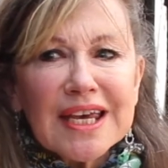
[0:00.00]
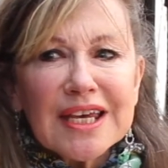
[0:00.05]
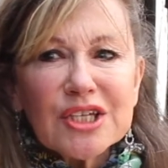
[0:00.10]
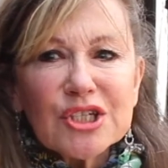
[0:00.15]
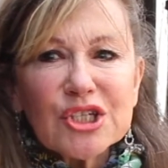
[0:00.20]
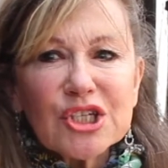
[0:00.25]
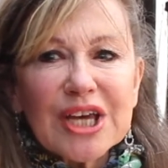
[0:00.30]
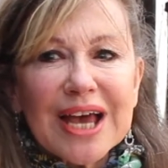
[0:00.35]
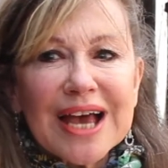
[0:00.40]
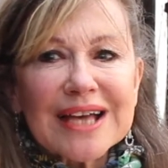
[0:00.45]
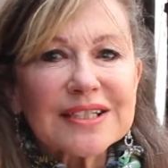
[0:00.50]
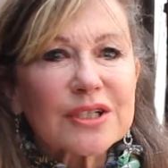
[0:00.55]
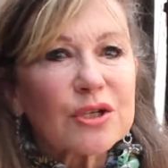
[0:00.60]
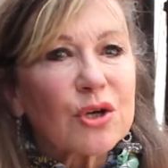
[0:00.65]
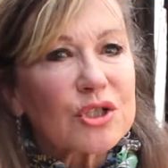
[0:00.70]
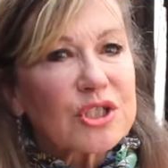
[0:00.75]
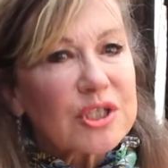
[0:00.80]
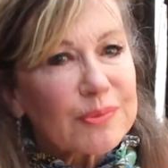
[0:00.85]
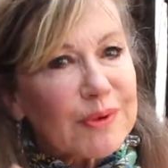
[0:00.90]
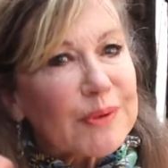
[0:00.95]
she hasn't
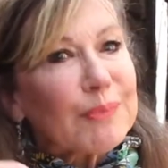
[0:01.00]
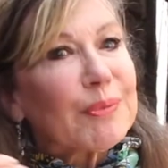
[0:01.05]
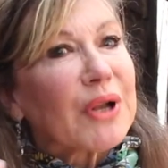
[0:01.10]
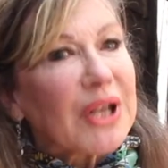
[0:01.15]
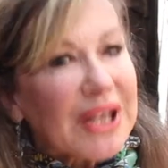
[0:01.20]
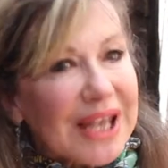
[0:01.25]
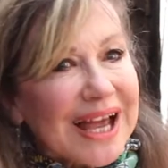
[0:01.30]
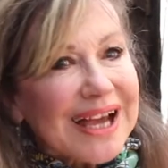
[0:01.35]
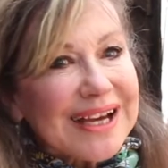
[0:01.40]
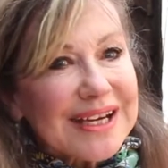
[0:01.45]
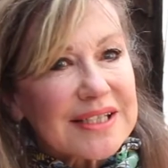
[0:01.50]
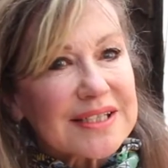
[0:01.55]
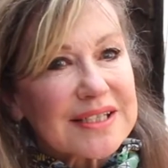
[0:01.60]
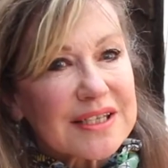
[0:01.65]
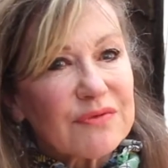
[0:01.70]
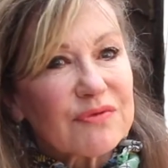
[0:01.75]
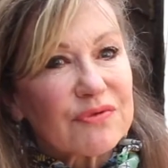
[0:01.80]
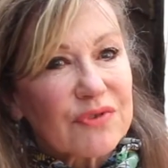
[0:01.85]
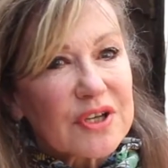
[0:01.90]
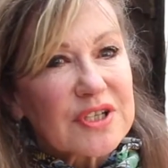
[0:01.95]
got to be polite
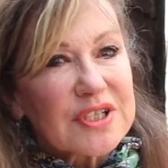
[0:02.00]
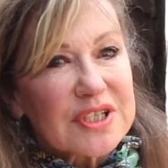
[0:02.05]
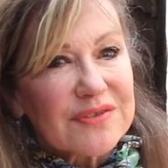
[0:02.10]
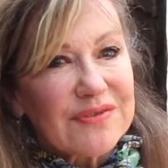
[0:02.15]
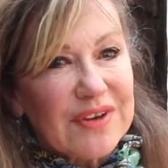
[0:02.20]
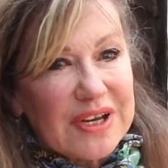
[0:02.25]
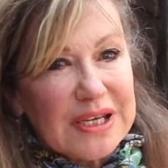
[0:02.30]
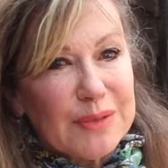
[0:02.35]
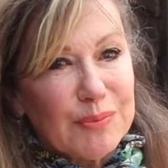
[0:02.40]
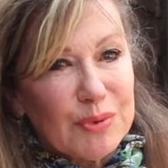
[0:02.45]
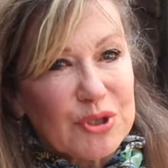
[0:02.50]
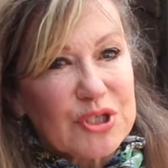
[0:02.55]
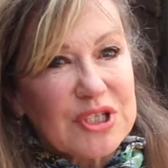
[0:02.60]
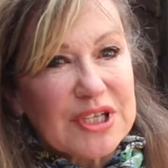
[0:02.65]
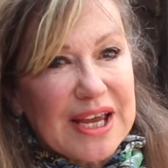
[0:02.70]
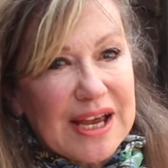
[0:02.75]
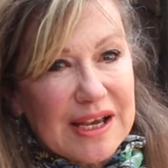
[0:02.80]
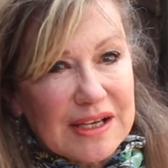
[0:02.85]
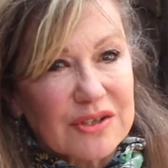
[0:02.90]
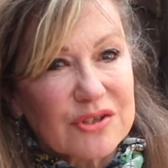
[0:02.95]
in front of
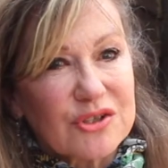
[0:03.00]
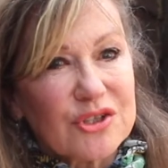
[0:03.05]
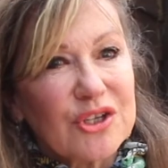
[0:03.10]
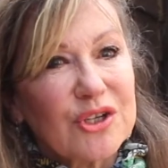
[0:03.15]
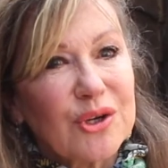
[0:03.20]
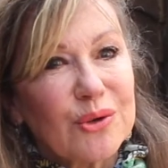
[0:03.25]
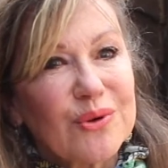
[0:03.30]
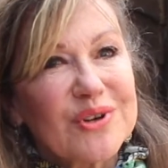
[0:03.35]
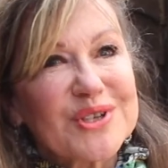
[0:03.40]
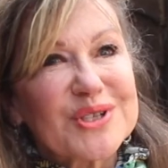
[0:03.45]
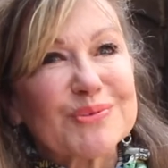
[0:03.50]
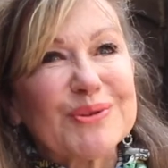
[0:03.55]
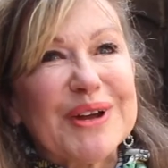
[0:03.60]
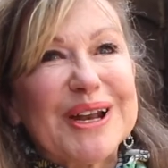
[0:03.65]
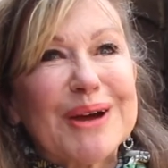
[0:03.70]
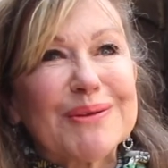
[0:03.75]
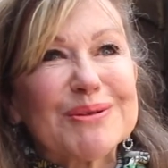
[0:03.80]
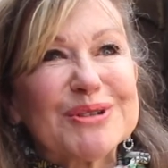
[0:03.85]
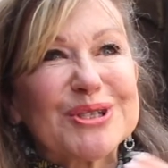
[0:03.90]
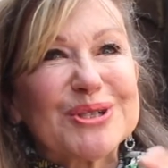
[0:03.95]
anybody else, you know, whereas when
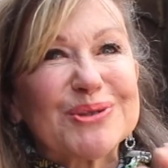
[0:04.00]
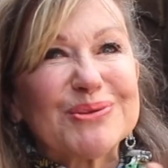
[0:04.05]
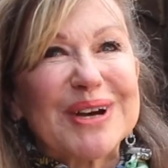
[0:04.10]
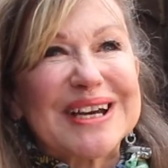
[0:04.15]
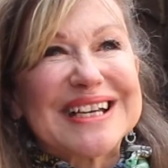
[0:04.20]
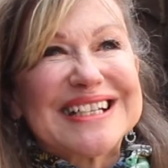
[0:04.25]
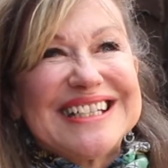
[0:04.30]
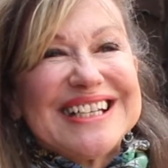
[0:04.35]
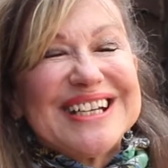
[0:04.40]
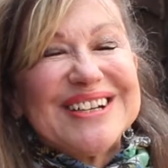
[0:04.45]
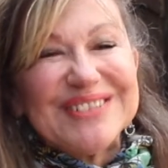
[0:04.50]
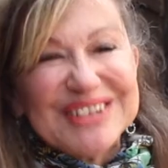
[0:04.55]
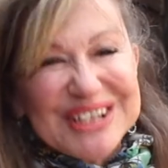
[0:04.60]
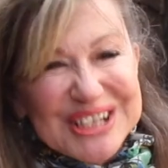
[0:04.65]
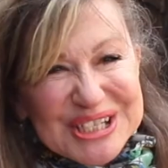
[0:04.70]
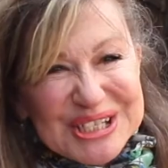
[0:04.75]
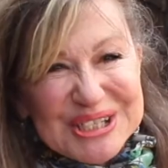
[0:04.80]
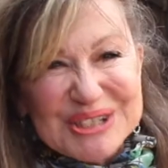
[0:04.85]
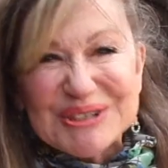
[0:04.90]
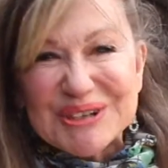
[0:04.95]
I was directing her in a
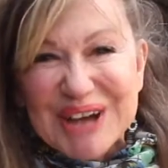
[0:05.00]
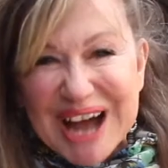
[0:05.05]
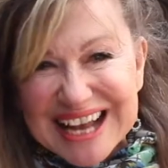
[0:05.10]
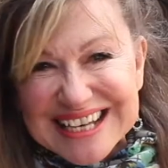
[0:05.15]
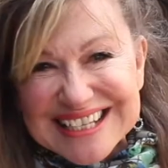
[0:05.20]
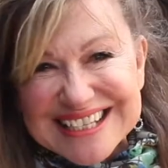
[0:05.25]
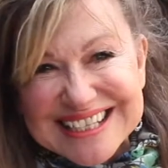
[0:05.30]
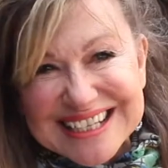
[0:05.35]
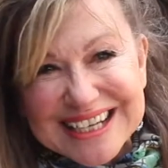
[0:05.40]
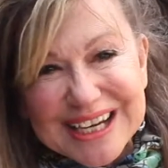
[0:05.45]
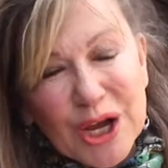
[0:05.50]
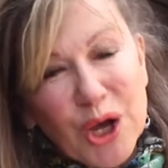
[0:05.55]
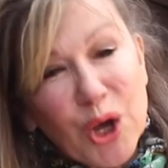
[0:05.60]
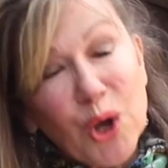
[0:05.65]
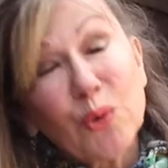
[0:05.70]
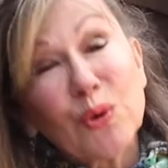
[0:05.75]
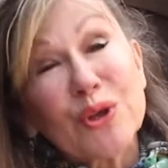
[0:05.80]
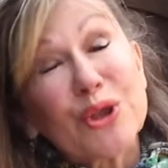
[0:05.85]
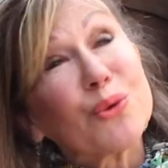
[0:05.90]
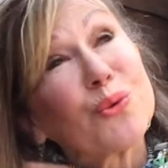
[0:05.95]
two-hander
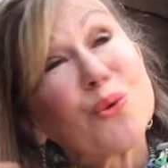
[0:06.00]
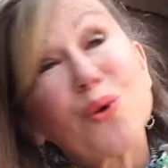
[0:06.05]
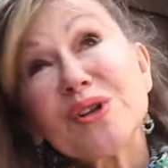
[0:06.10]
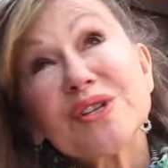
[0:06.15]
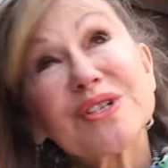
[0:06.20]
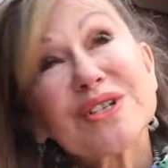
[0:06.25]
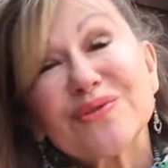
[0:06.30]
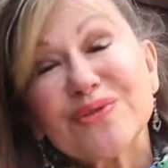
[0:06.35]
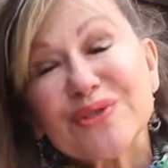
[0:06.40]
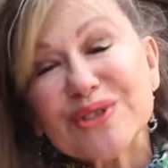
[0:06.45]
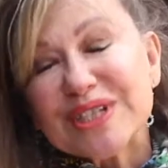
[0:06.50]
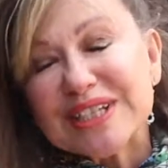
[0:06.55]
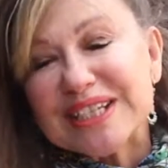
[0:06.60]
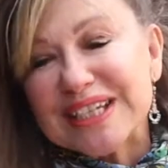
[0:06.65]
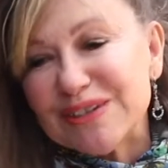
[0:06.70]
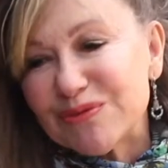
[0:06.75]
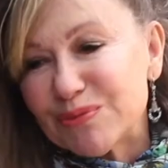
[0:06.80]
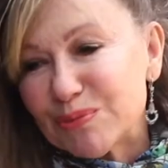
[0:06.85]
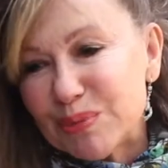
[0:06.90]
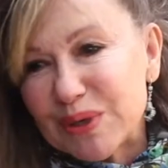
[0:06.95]
with the wonderful
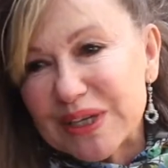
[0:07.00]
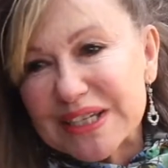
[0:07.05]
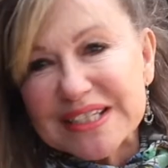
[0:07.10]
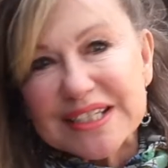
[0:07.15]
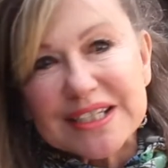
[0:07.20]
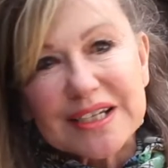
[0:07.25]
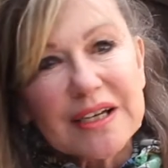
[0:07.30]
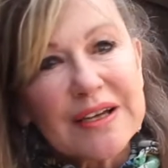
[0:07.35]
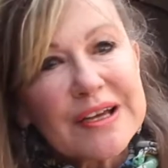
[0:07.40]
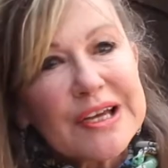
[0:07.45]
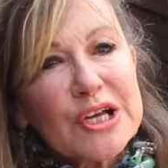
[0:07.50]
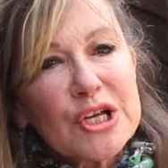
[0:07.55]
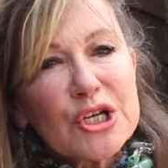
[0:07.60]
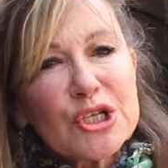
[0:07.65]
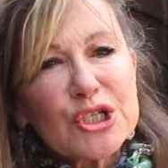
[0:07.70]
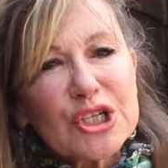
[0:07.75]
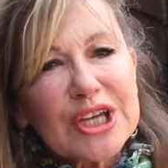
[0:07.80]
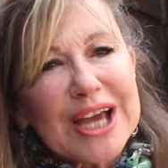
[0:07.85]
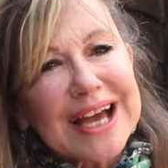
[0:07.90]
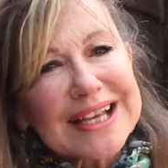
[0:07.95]
Stephen Pinder,
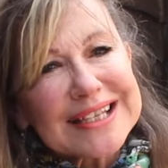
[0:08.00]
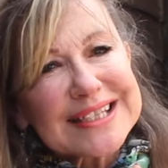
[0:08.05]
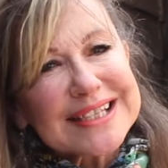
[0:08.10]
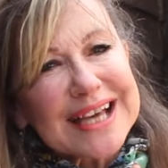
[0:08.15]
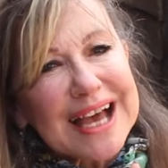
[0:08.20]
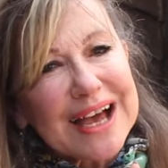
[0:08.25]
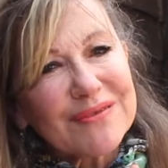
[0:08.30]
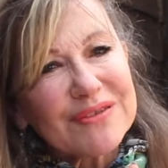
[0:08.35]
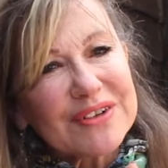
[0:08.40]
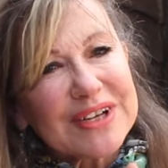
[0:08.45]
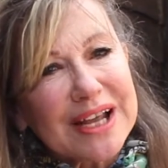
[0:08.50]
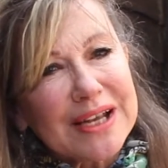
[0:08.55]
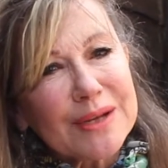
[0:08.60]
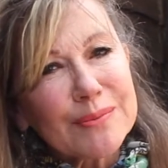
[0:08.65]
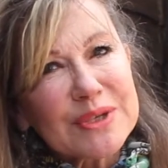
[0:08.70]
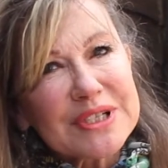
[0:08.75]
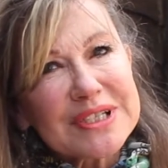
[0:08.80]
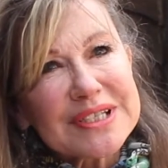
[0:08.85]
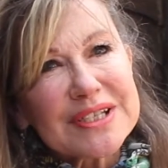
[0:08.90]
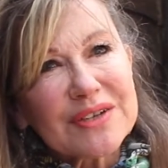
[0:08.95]
she had to have an
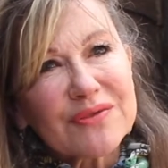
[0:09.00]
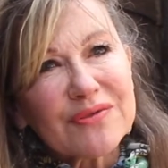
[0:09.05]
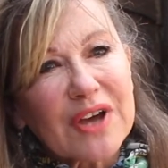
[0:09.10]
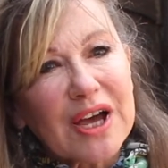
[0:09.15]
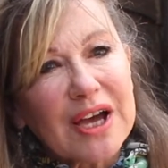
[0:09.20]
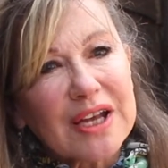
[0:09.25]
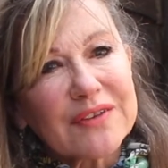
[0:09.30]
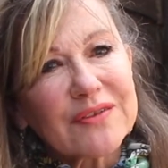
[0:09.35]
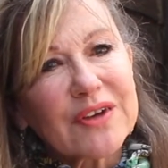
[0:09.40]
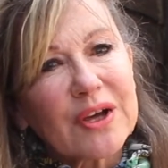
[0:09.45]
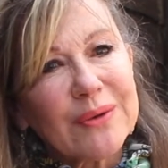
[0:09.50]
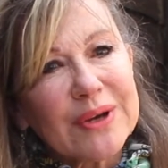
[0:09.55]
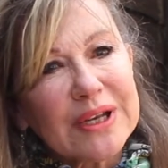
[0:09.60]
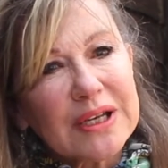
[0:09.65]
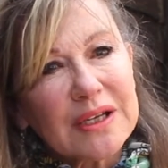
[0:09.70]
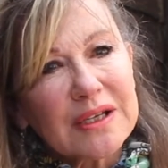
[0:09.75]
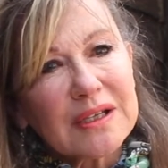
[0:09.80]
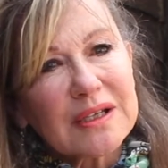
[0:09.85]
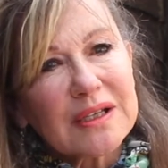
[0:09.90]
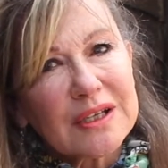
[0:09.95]
element of kind of
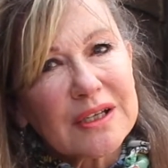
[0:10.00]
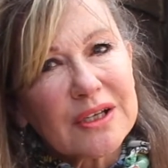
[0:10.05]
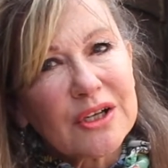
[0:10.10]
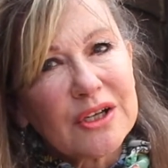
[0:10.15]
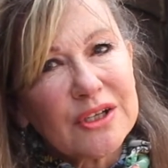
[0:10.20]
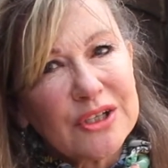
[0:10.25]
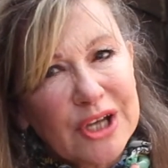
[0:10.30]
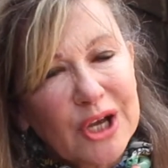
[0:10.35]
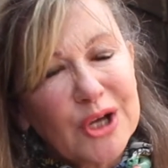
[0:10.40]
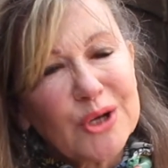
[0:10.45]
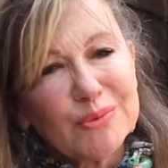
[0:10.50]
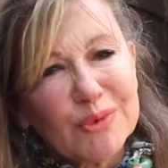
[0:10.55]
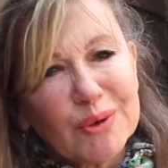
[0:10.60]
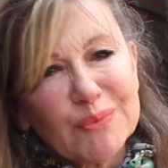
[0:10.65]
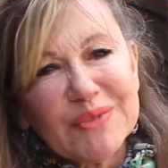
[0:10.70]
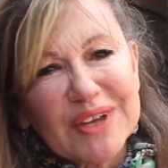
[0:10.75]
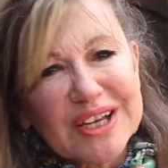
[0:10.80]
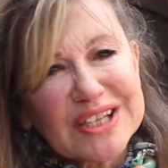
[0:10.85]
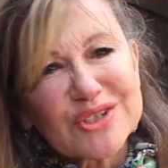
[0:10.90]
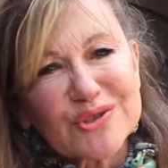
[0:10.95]
going, no
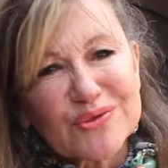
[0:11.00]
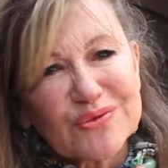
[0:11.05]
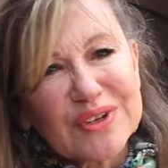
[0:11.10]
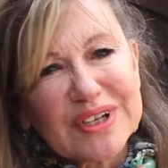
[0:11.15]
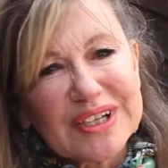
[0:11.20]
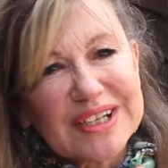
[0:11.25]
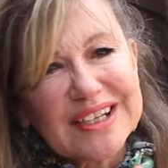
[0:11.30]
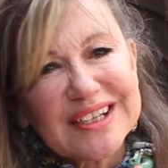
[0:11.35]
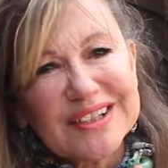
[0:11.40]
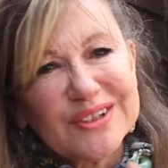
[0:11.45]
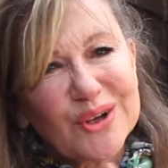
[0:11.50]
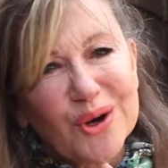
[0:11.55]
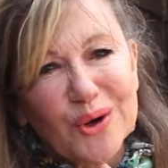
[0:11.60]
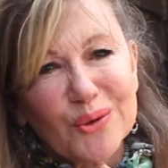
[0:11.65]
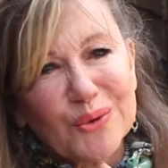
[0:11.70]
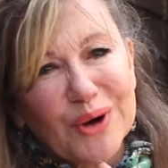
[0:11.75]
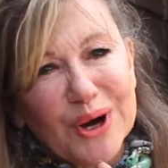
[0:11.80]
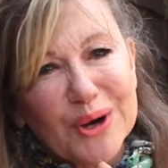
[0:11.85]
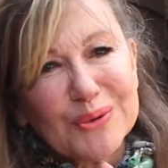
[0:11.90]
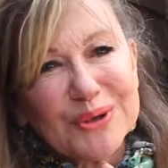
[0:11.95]
mum, that's really not
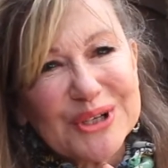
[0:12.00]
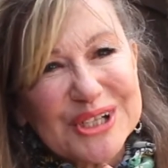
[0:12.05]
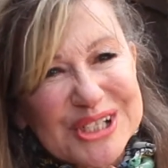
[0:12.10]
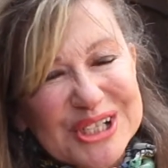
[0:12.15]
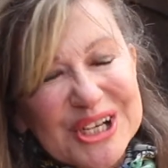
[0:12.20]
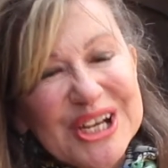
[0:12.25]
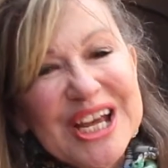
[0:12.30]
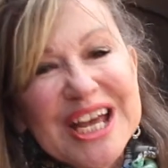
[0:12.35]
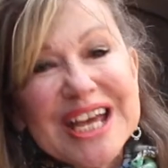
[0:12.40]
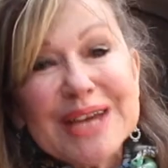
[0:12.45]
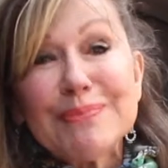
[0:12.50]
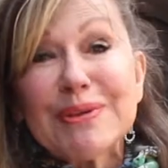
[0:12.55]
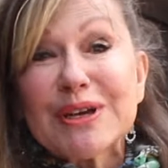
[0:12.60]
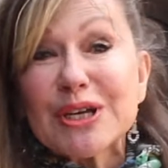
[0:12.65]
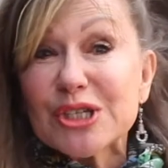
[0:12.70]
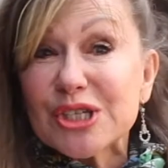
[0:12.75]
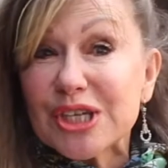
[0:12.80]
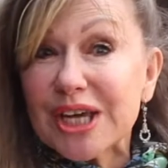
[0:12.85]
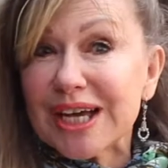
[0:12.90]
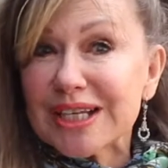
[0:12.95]
what I want to do,
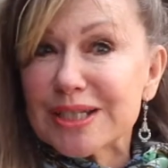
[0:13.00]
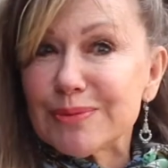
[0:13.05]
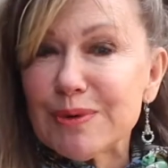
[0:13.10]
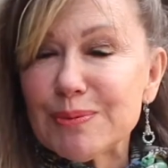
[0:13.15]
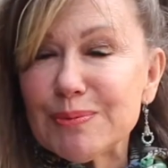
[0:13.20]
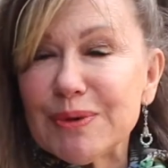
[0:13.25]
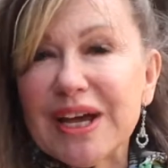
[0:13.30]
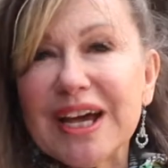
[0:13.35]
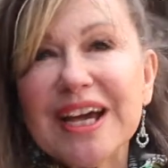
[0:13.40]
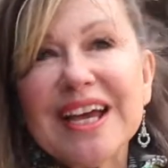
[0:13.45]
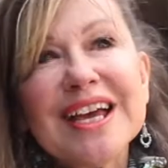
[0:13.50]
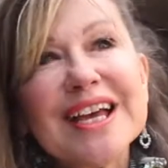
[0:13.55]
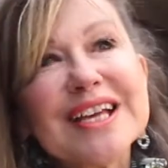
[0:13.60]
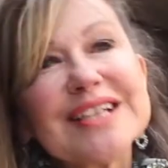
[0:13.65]
because she had to be polite.